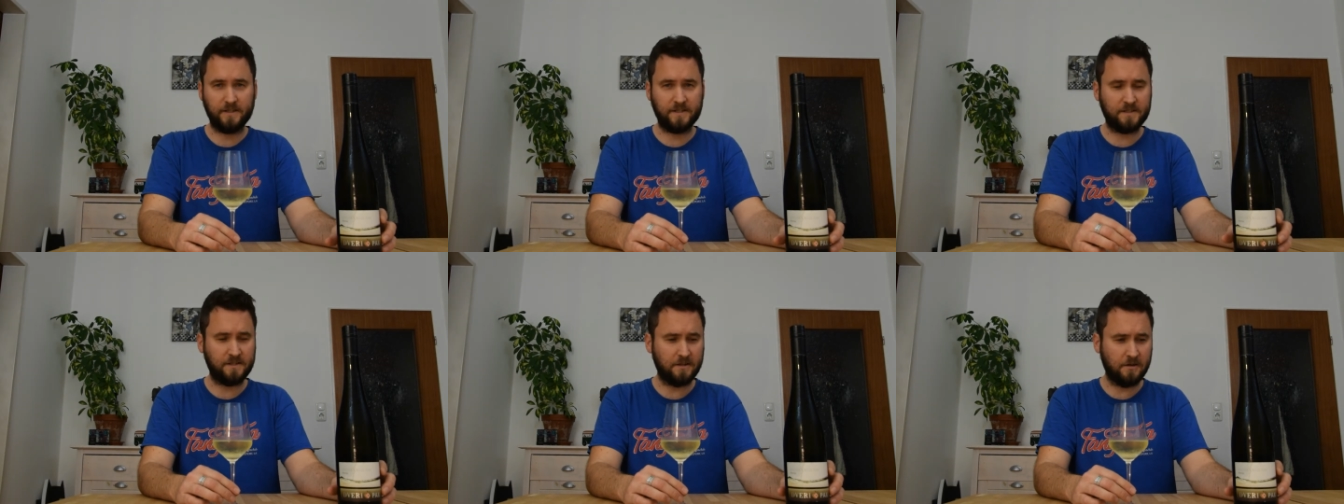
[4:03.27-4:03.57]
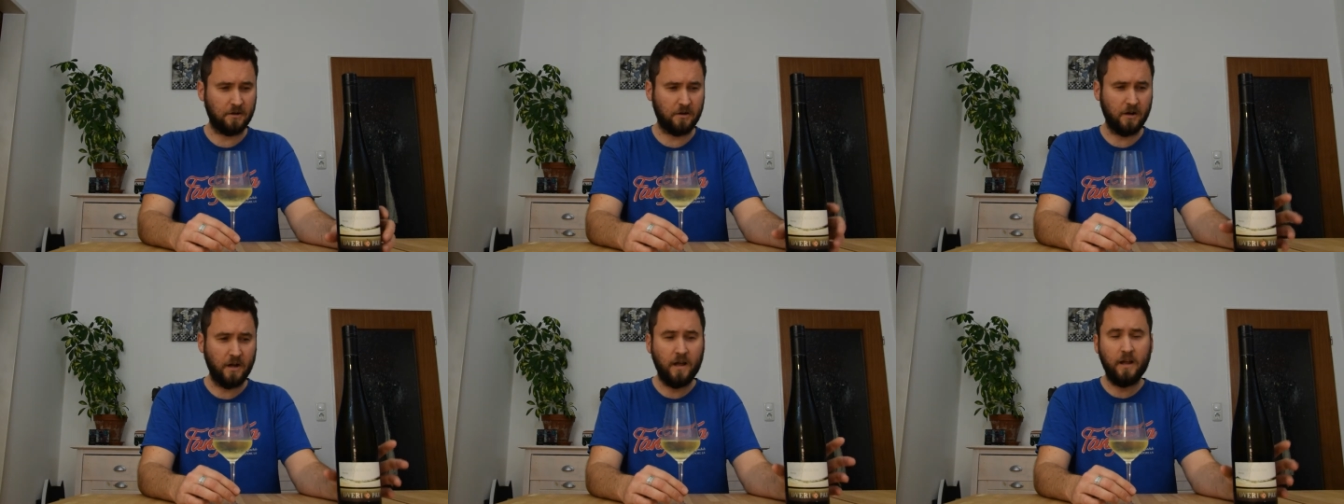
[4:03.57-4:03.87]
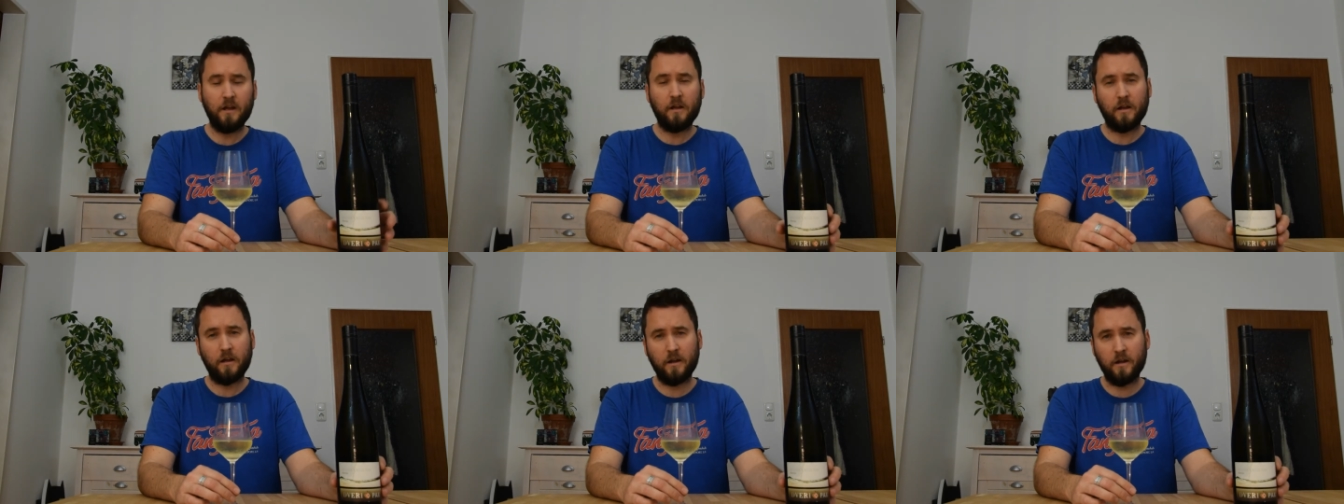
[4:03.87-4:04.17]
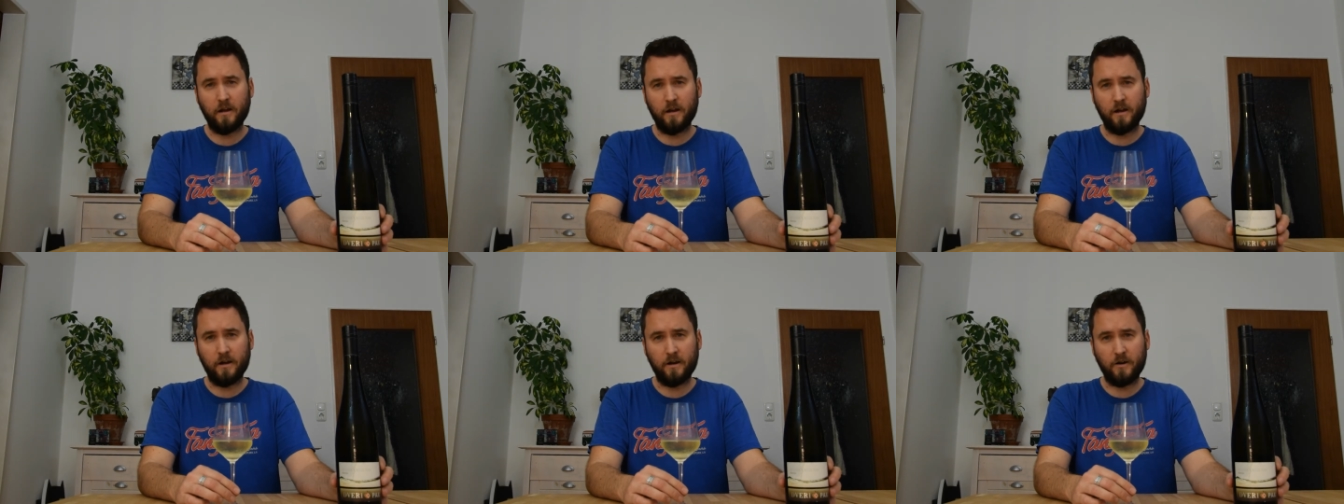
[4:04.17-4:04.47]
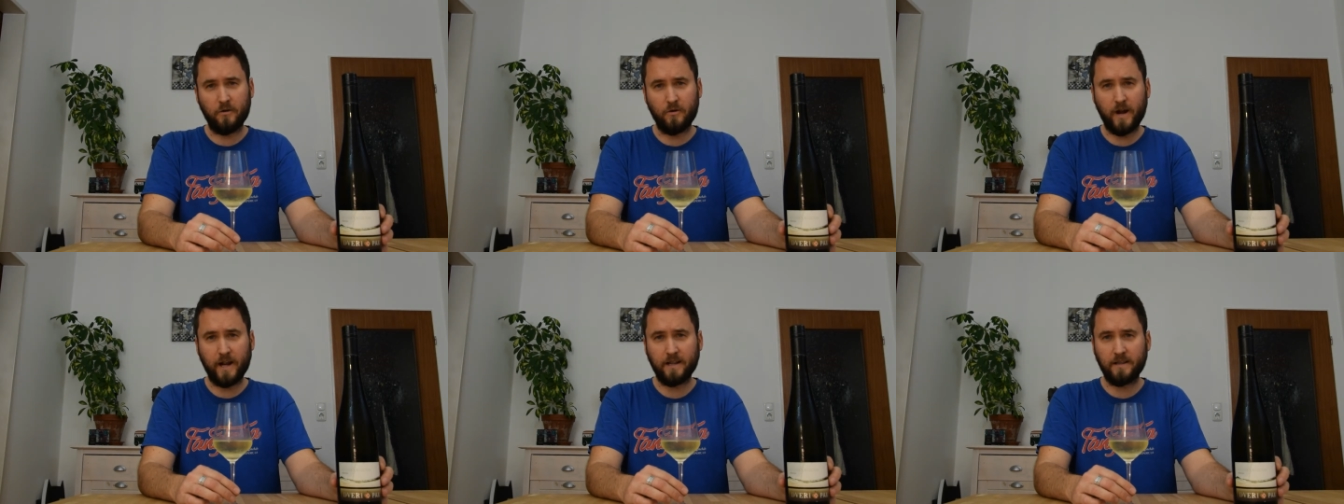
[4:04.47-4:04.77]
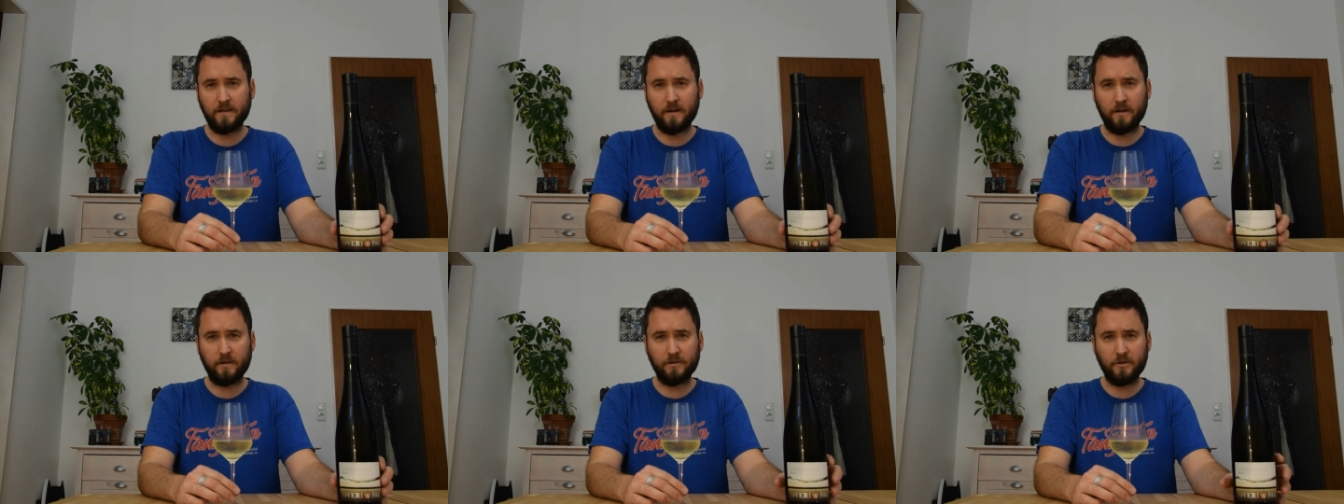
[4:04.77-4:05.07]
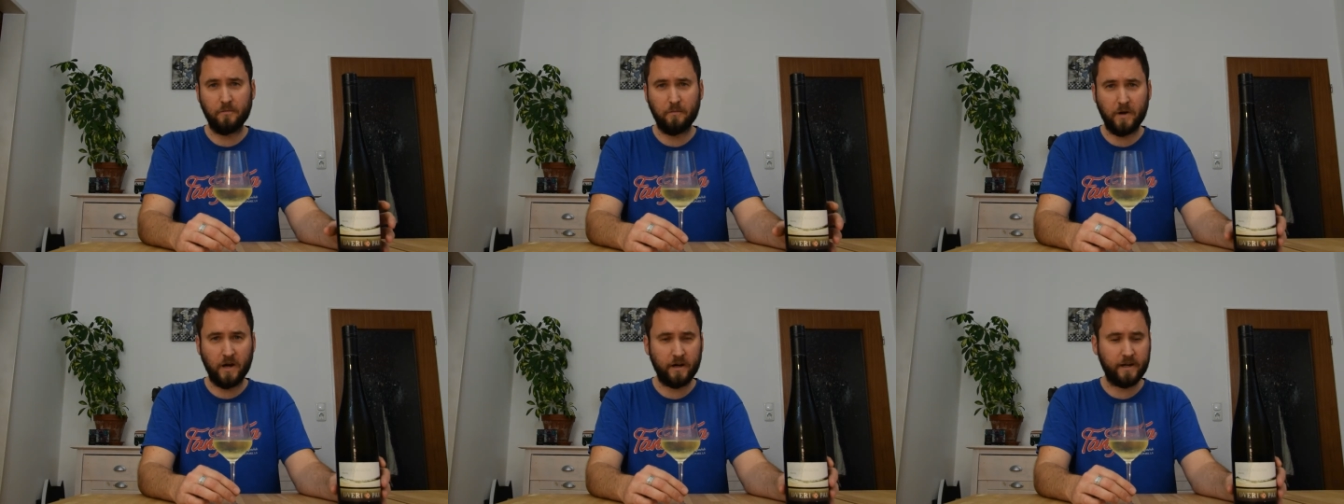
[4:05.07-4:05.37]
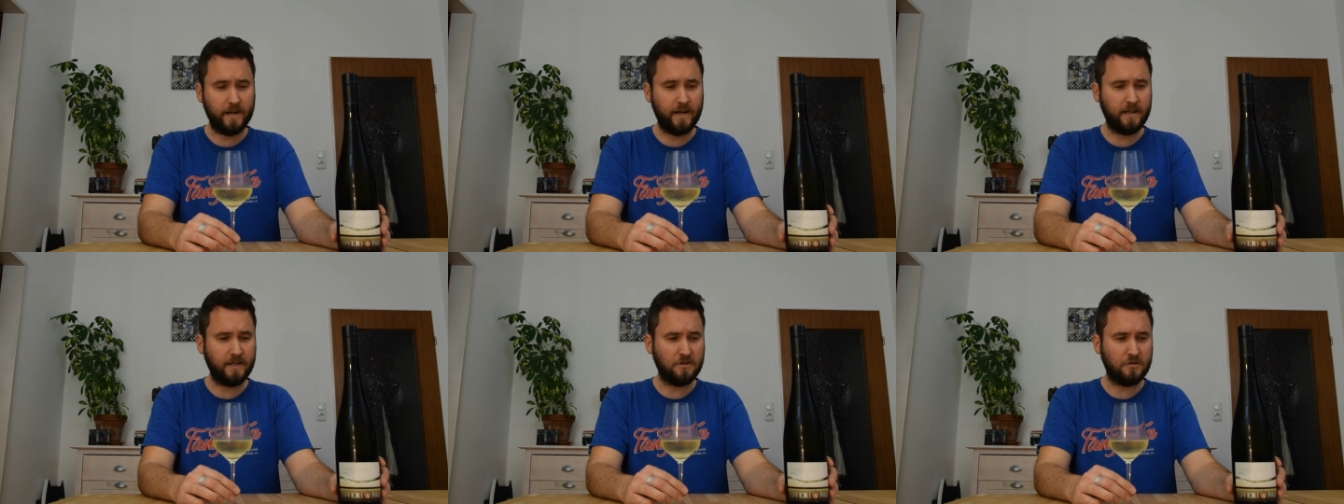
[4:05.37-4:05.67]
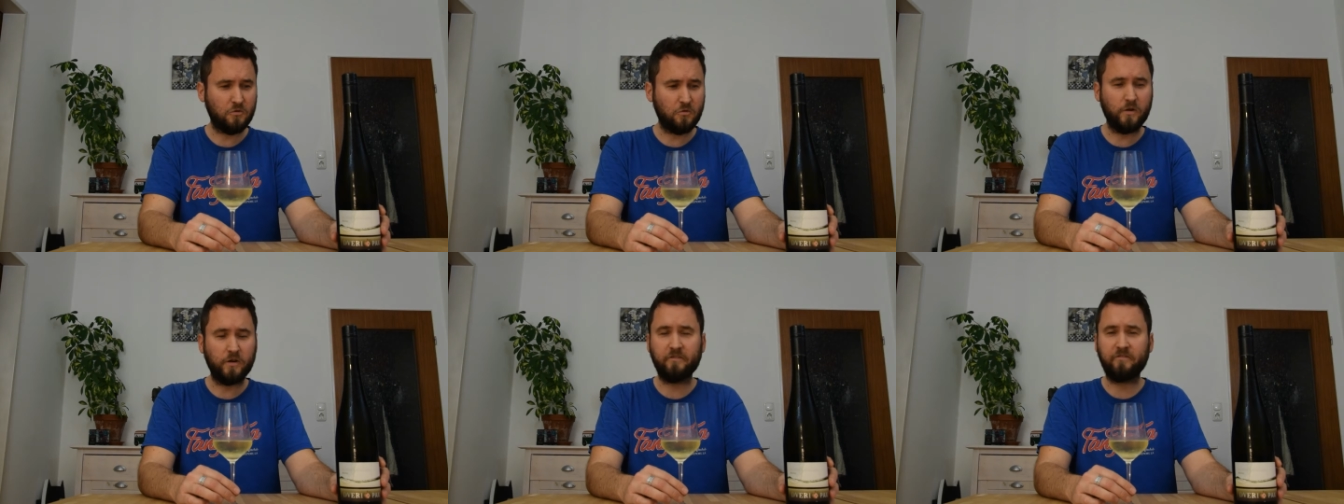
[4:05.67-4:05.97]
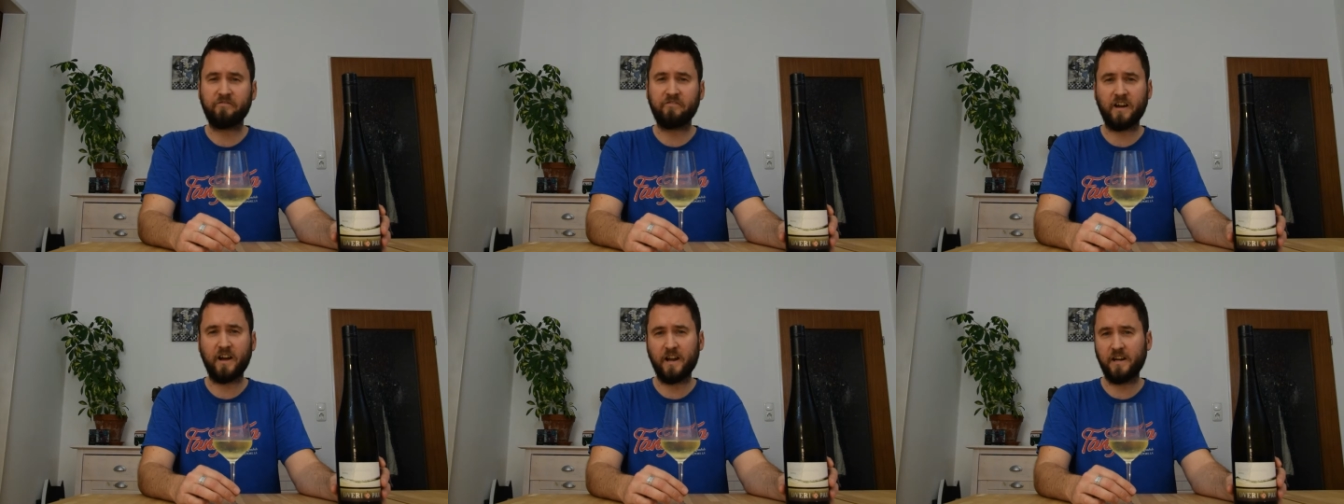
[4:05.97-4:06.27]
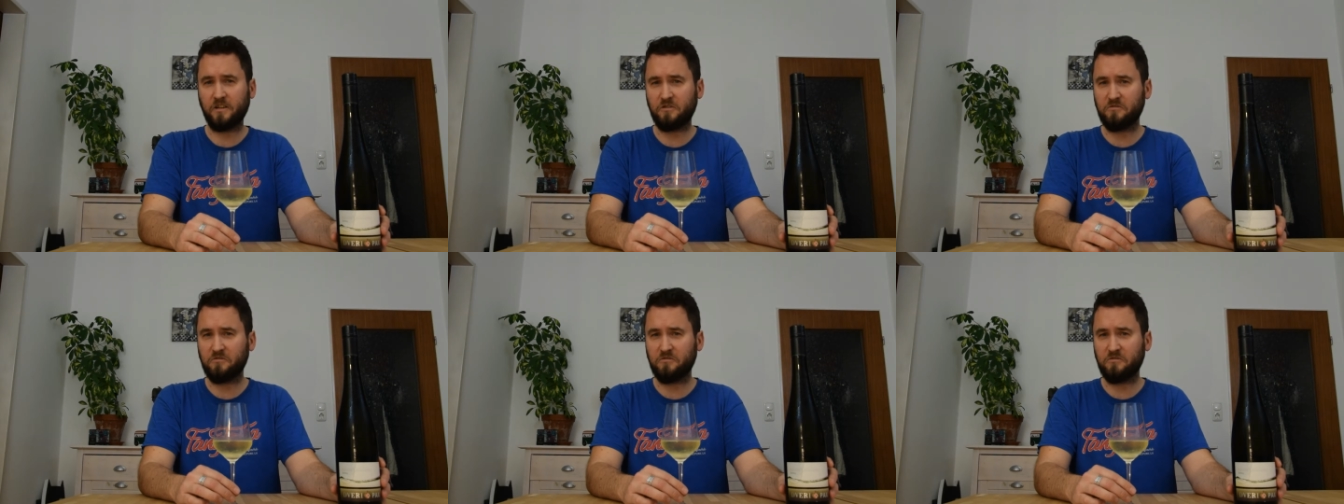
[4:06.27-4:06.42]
So uh, right now on the market you will find